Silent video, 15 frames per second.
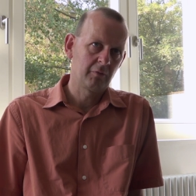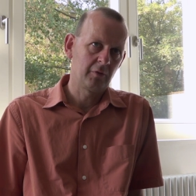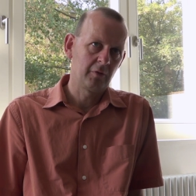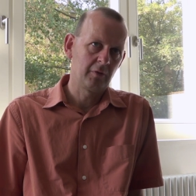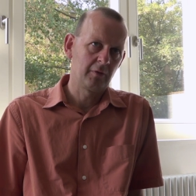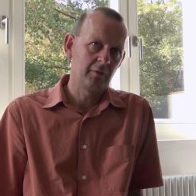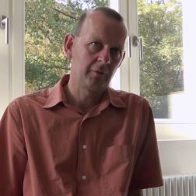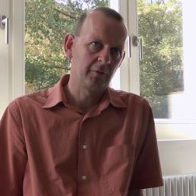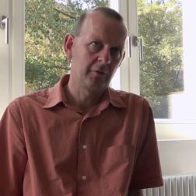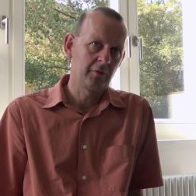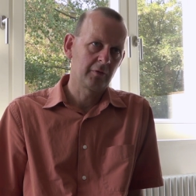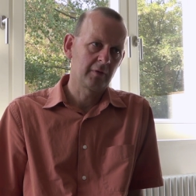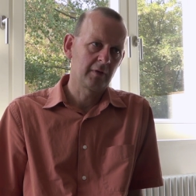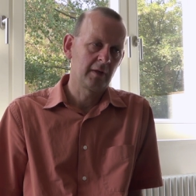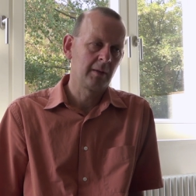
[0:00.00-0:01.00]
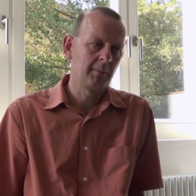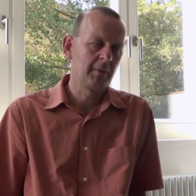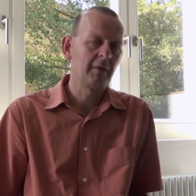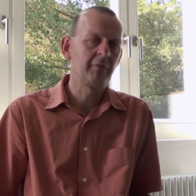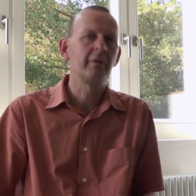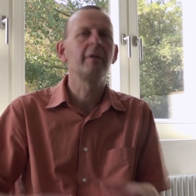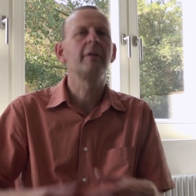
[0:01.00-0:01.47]
for the first time
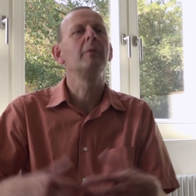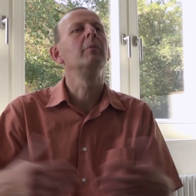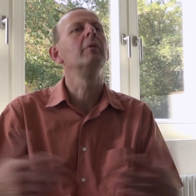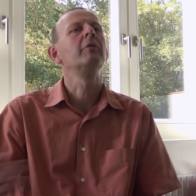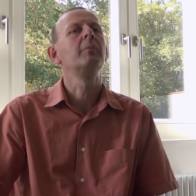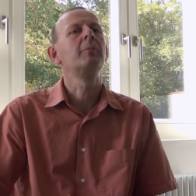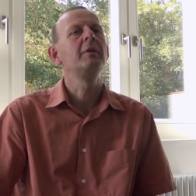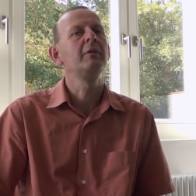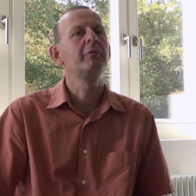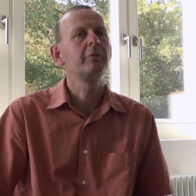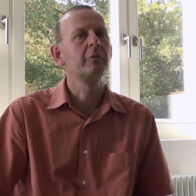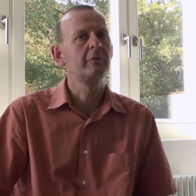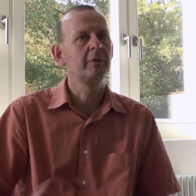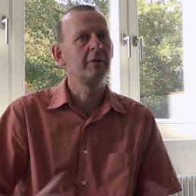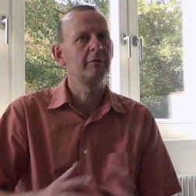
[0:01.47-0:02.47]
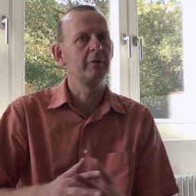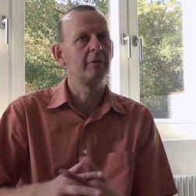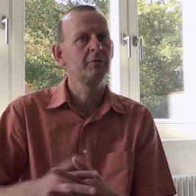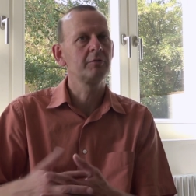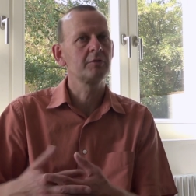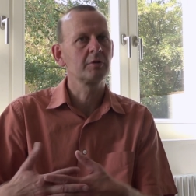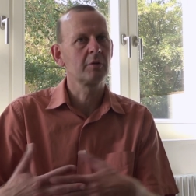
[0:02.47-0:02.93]
ever there was a peaceful
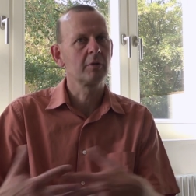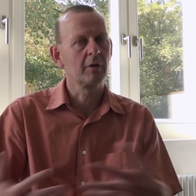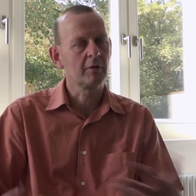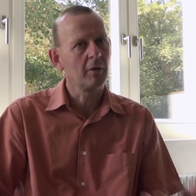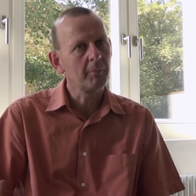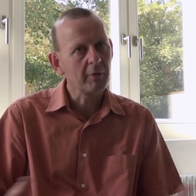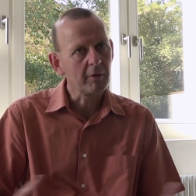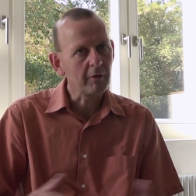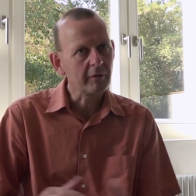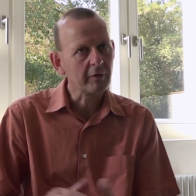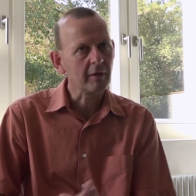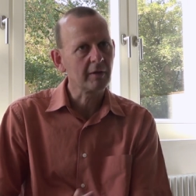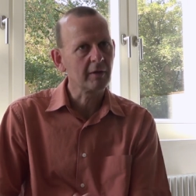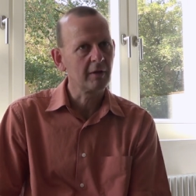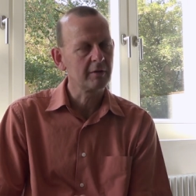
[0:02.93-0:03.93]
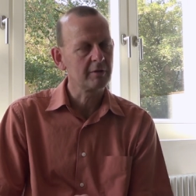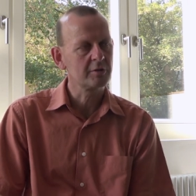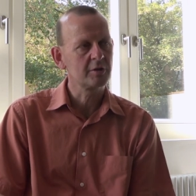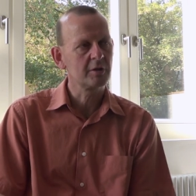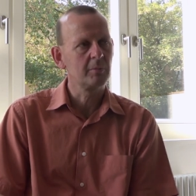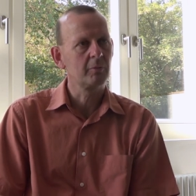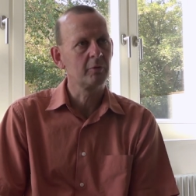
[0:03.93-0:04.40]
revolution, a communist
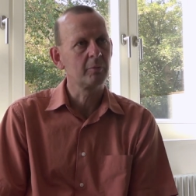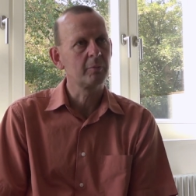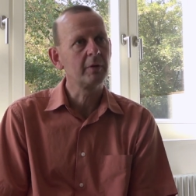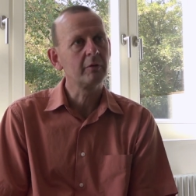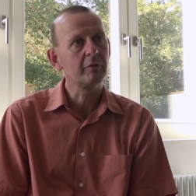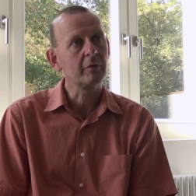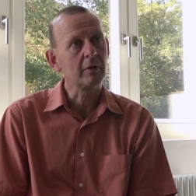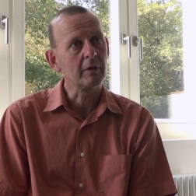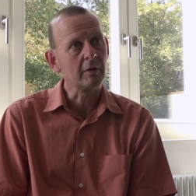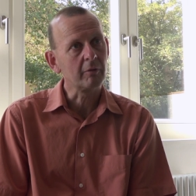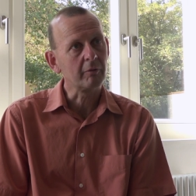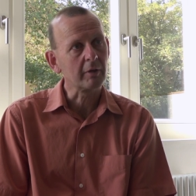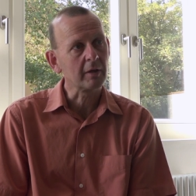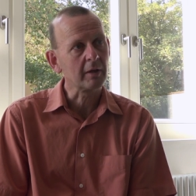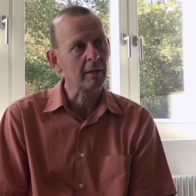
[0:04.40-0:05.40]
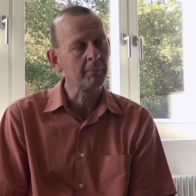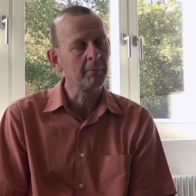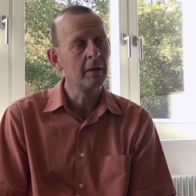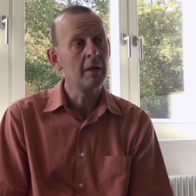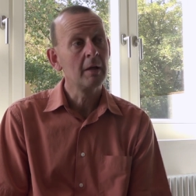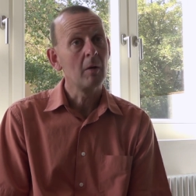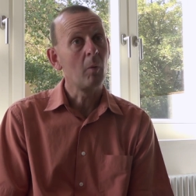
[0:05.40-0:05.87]
dictatorship was peacefully overcome,